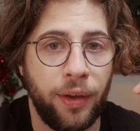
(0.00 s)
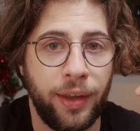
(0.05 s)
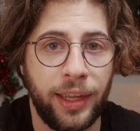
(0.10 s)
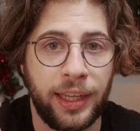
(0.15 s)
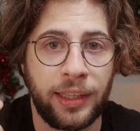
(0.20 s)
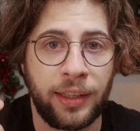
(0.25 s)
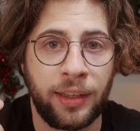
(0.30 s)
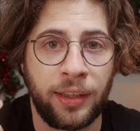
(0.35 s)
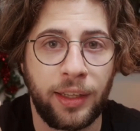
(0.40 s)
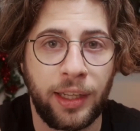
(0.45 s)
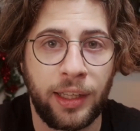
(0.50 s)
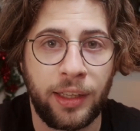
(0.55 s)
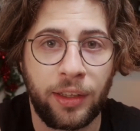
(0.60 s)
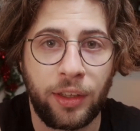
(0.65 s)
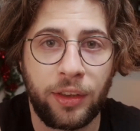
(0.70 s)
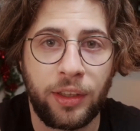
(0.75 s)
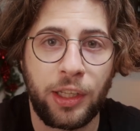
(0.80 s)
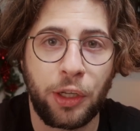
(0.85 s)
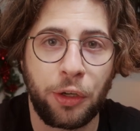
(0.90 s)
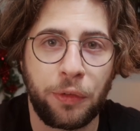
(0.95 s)
in
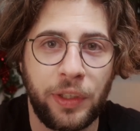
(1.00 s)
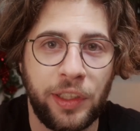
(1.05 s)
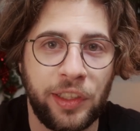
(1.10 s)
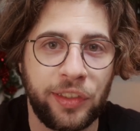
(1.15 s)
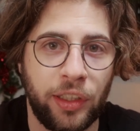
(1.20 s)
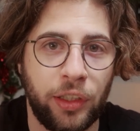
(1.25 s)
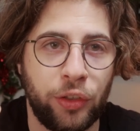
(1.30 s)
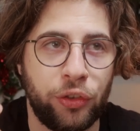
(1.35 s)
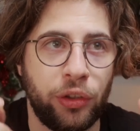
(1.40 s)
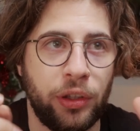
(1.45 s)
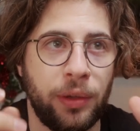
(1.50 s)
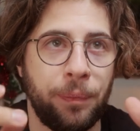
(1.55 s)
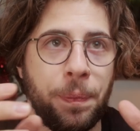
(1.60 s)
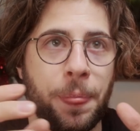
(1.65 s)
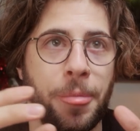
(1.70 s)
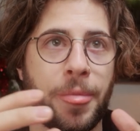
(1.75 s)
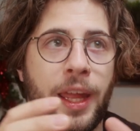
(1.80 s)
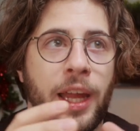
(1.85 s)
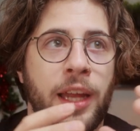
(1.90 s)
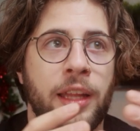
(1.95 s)
the theory section.
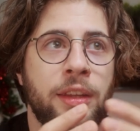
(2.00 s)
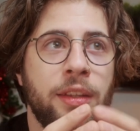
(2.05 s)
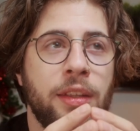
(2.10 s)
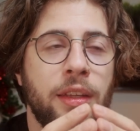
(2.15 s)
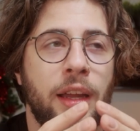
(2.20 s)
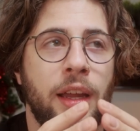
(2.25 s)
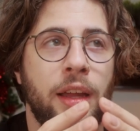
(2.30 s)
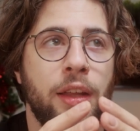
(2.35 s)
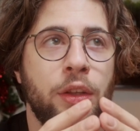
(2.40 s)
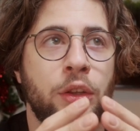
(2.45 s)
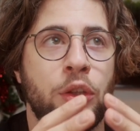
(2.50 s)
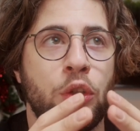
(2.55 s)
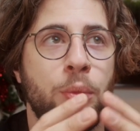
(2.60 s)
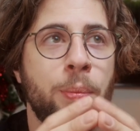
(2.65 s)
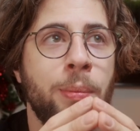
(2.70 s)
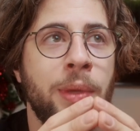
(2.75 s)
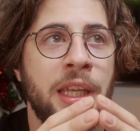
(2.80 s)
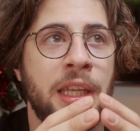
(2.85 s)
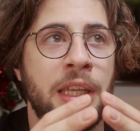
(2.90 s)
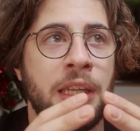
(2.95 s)
And to
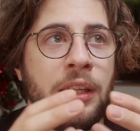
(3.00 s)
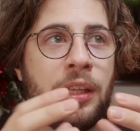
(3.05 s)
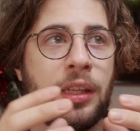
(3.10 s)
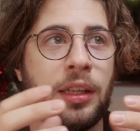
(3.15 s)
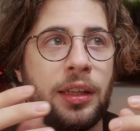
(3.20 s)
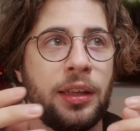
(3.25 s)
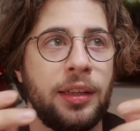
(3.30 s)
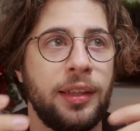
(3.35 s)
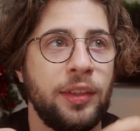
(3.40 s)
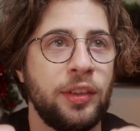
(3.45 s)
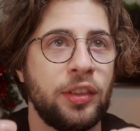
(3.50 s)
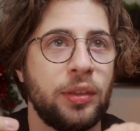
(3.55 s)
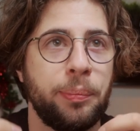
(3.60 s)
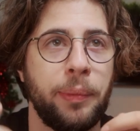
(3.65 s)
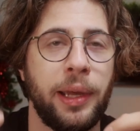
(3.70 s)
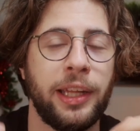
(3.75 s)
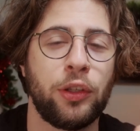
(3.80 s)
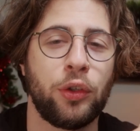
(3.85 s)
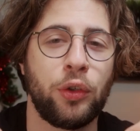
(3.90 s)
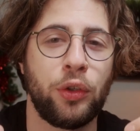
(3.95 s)
me, this
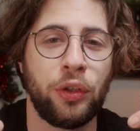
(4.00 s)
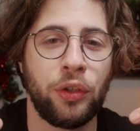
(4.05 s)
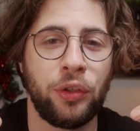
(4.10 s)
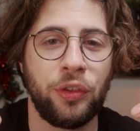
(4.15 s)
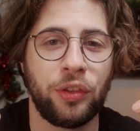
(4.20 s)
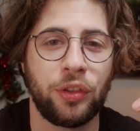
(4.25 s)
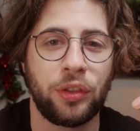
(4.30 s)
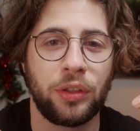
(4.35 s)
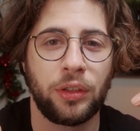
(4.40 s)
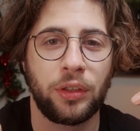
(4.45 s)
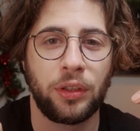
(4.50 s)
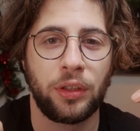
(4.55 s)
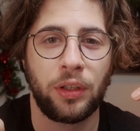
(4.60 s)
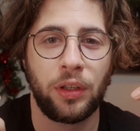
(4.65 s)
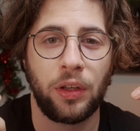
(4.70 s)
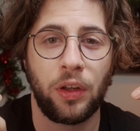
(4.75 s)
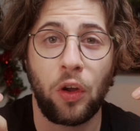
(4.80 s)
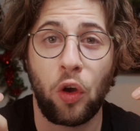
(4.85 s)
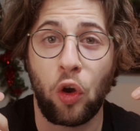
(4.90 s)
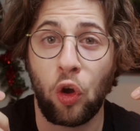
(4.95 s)
matters
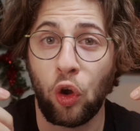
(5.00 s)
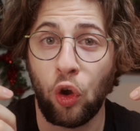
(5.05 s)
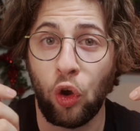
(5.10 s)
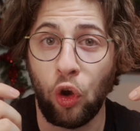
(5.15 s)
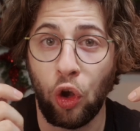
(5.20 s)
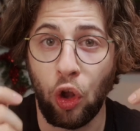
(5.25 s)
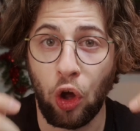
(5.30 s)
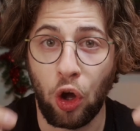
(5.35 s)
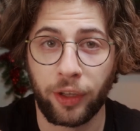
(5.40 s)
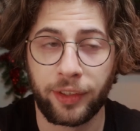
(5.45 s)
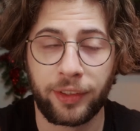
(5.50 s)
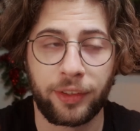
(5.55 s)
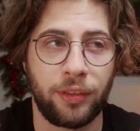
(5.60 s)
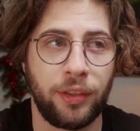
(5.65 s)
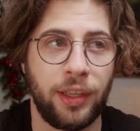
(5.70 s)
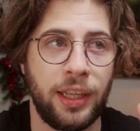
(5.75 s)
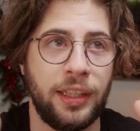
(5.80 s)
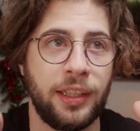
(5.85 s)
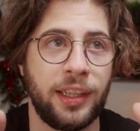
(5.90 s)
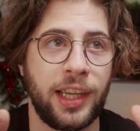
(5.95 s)
a lot
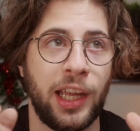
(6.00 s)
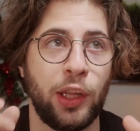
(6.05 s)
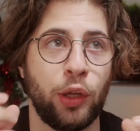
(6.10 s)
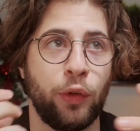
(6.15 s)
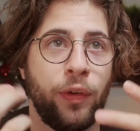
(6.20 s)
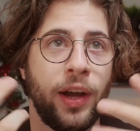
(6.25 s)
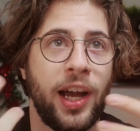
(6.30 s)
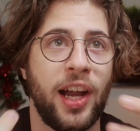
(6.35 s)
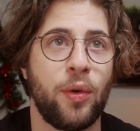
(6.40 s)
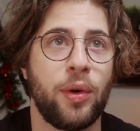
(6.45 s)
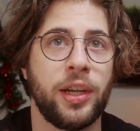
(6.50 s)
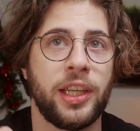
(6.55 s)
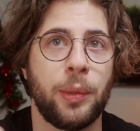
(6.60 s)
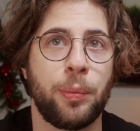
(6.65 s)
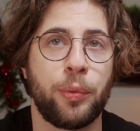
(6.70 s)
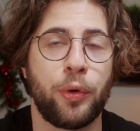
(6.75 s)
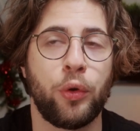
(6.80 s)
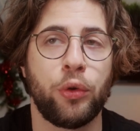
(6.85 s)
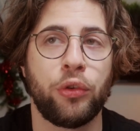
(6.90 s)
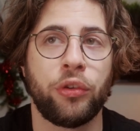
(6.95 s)
in kind of how I
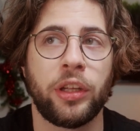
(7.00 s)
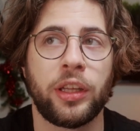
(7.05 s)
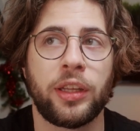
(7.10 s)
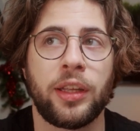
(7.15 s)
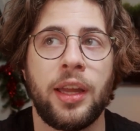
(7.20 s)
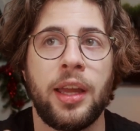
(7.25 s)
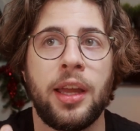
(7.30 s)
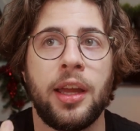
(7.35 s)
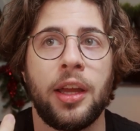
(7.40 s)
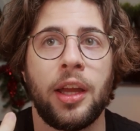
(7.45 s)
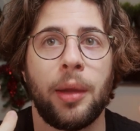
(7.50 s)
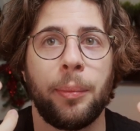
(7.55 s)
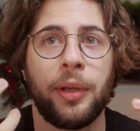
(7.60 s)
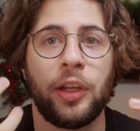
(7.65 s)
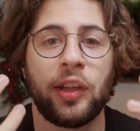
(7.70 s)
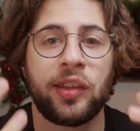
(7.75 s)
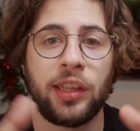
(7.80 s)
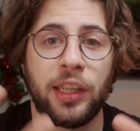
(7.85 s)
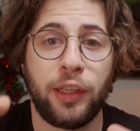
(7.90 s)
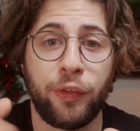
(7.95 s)
approach it.
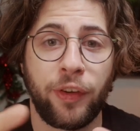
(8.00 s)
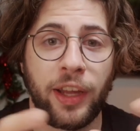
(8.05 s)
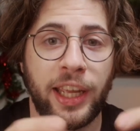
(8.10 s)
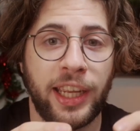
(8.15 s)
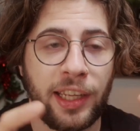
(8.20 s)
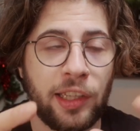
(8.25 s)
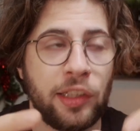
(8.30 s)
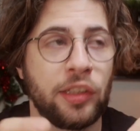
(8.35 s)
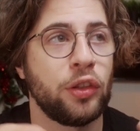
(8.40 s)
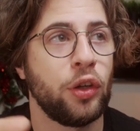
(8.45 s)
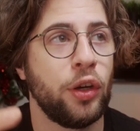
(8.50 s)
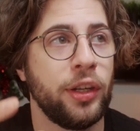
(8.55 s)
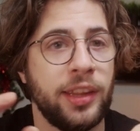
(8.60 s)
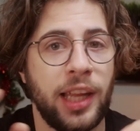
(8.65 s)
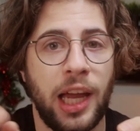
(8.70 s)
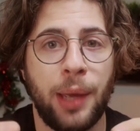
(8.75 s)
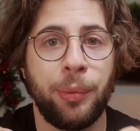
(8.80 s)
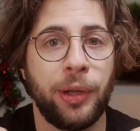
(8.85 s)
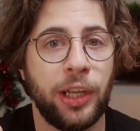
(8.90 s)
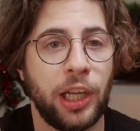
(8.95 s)
Because if I can start
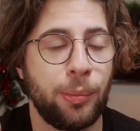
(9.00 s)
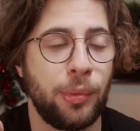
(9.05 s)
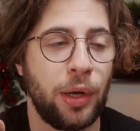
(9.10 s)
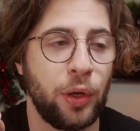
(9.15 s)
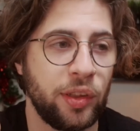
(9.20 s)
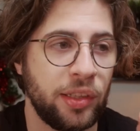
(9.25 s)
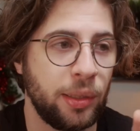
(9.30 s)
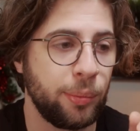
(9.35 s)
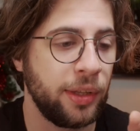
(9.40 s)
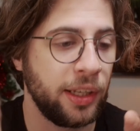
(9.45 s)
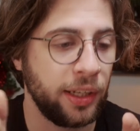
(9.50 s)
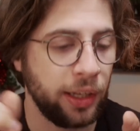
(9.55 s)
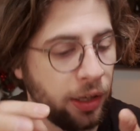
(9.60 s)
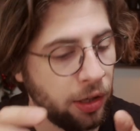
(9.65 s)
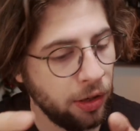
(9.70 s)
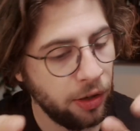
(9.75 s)
typing about something like,